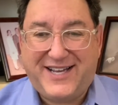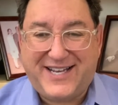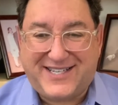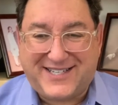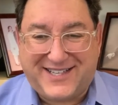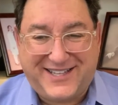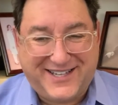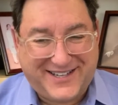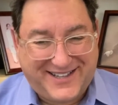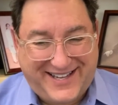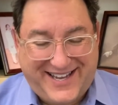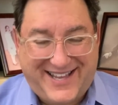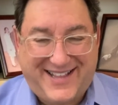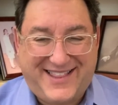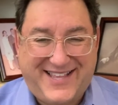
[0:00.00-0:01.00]
it's
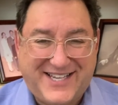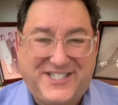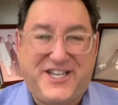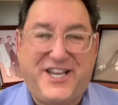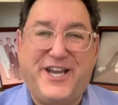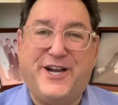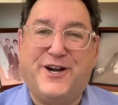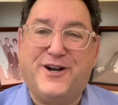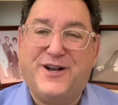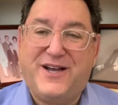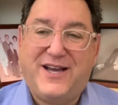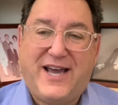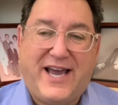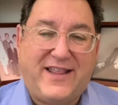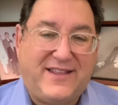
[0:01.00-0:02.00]
clear this year,
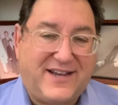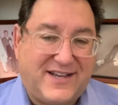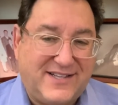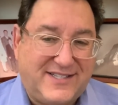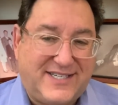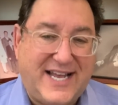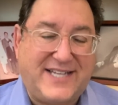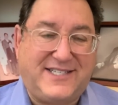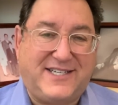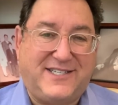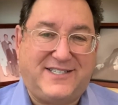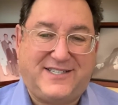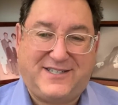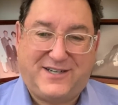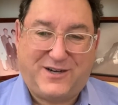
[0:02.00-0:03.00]
and the
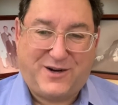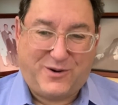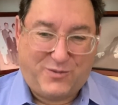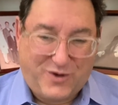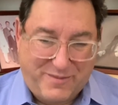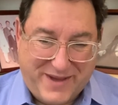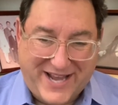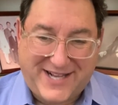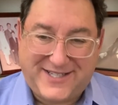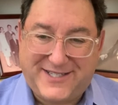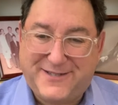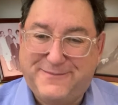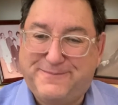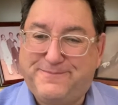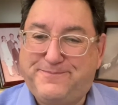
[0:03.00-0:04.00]
consensus remains.